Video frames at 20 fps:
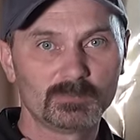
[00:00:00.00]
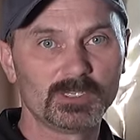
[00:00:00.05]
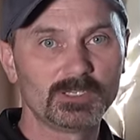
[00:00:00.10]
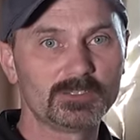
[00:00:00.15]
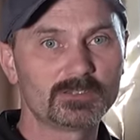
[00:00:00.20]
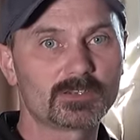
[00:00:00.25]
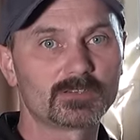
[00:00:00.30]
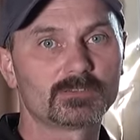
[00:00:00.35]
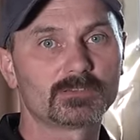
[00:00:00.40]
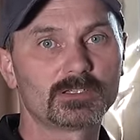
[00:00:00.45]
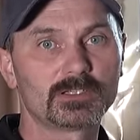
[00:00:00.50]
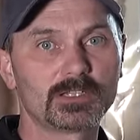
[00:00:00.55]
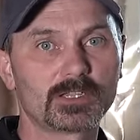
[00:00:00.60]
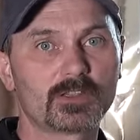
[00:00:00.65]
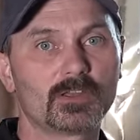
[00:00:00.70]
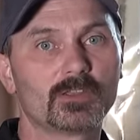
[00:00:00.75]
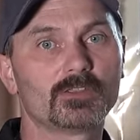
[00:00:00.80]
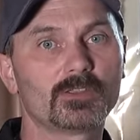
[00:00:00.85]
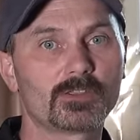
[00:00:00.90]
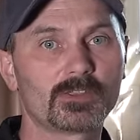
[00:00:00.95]
please
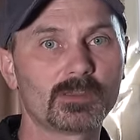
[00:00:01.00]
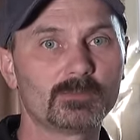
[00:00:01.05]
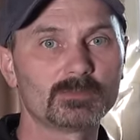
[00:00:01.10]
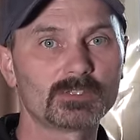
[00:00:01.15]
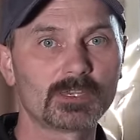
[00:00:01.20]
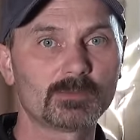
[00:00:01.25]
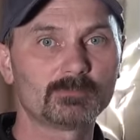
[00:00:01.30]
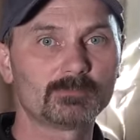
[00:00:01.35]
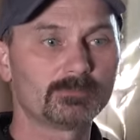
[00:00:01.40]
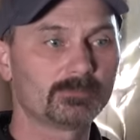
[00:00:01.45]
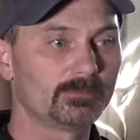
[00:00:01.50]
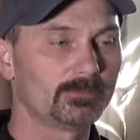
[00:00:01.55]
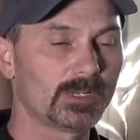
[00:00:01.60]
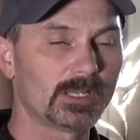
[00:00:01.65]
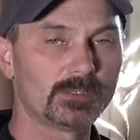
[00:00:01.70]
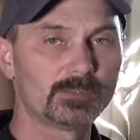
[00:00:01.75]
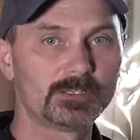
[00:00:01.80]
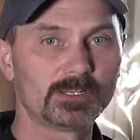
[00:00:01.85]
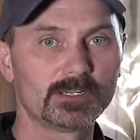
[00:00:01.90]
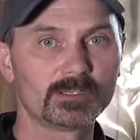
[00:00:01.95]
click on the thumbs up
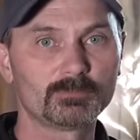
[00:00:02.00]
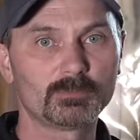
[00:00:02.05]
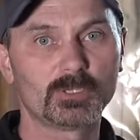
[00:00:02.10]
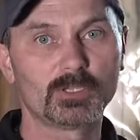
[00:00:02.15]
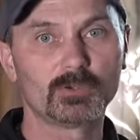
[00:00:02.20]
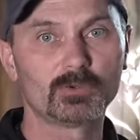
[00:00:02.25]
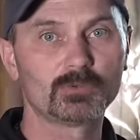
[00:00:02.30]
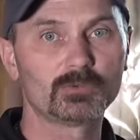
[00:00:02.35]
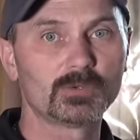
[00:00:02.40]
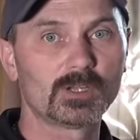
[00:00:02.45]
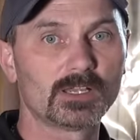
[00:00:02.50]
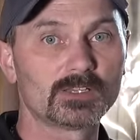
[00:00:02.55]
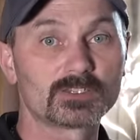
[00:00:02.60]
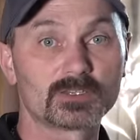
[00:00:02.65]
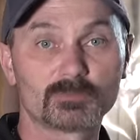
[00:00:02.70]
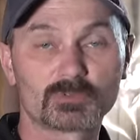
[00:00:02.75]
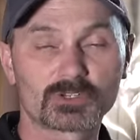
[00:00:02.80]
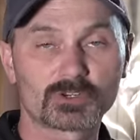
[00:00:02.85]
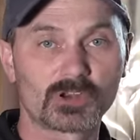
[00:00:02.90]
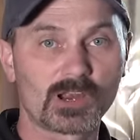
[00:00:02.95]
button there below. Uh,
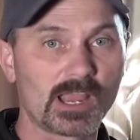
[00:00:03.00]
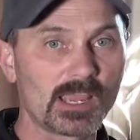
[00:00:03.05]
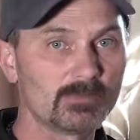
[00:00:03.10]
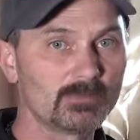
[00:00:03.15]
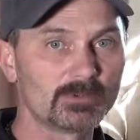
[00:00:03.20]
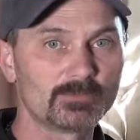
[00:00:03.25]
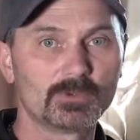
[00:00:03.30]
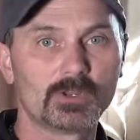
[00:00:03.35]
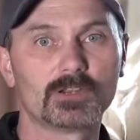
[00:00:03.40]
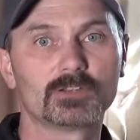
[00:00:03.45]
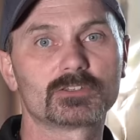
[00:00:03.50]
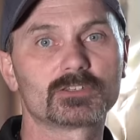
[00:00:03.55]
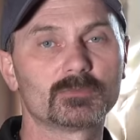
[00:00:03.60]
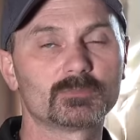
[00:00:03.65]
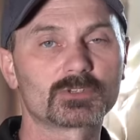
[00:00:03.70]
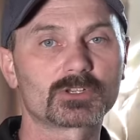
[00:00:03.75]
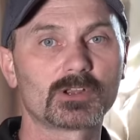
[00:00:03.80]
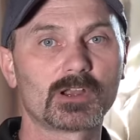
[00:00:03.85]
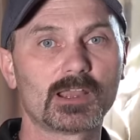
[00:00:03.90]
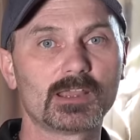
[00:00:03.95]
subscribe if you aren't
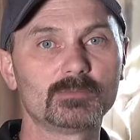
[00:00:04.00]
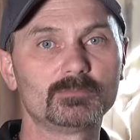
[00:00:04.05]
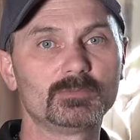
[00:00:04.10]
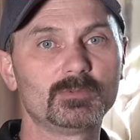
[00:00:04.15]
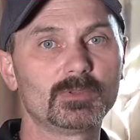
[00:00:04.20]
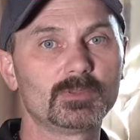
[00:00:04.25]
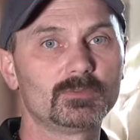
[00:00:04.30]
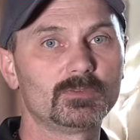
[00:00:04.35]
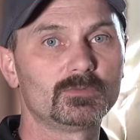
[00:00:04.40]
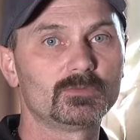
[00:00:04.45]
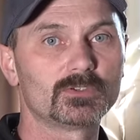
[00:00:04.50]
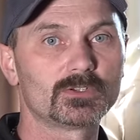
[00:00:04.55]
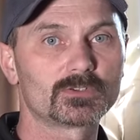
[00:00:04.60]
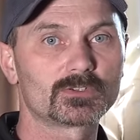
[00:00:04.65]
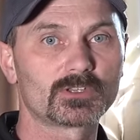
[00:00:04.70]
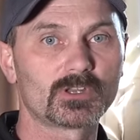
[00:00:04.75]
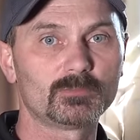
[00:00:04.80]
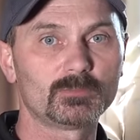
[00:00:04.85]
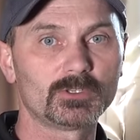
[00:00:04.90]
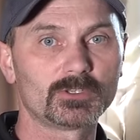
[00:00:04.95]
subscribed. Maybe you've
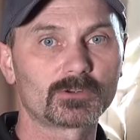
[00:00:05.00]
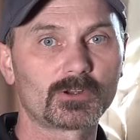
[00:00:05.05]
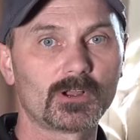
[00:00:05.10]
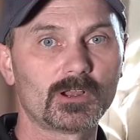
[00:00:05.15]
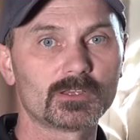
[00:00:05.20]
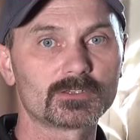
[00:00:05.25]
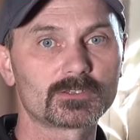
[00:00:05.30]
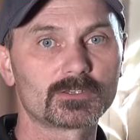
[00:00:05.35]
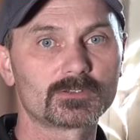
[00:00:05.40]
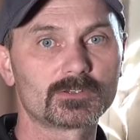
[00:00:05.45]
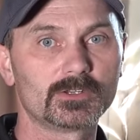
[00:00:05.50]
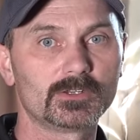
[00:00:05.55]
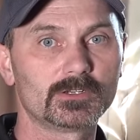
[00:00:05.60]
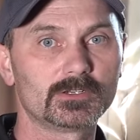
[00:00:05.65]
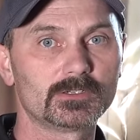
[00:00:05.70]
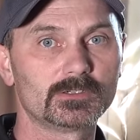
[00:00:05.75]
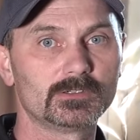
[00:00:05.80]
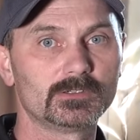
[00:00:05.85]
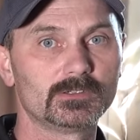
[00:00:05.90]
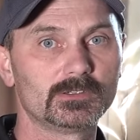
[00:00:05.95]
just stumbled across us
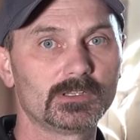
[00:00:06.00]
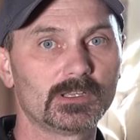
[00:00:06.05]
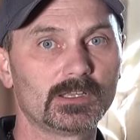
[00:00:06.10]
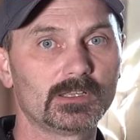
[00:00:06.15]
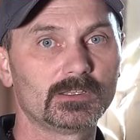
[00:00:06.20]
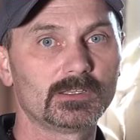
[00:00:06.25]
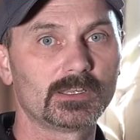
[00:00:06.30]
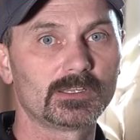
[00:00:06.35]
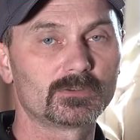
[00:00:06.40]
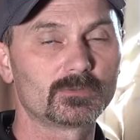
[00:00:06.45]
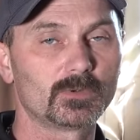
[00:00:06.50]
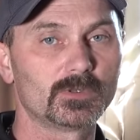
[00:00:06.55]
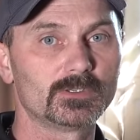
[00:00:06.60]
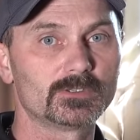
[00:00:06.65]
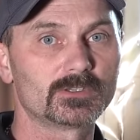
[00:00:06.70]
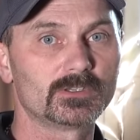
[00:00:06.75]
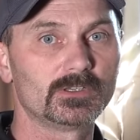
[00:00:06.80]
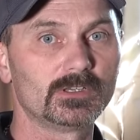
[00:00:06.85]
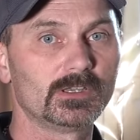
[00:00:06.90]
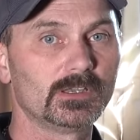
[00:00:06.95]
here and uh, liked what
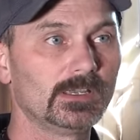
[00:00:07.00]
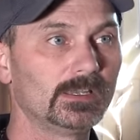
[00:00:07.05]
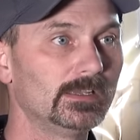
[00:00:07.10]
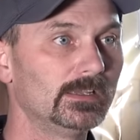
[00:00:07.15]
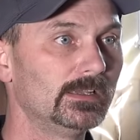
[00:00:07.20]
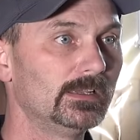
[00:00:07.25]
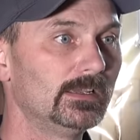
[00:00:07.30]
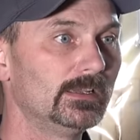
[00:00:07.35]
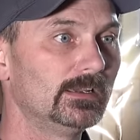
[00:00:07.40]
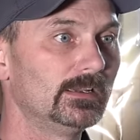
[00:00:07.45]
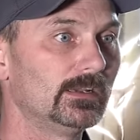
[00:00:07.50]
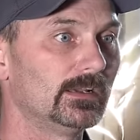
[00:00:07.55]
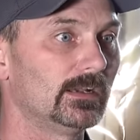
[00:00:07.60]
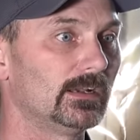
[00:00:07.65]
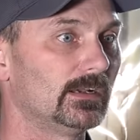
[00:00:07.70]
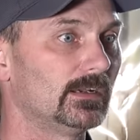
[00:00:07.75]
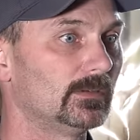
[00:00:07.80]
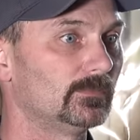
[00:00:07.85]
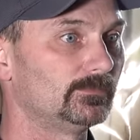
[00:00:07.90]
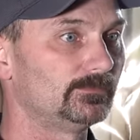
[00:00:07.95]
you see.
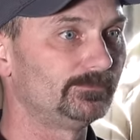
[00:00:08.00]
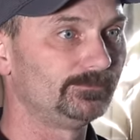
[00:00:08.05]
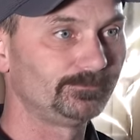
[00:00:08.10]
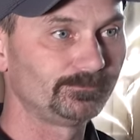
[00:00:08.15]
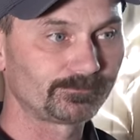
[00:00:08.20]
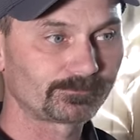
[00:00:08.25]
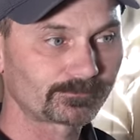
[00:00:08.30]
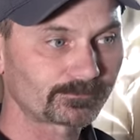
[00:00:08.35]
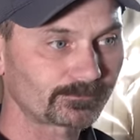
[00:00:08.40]
Um,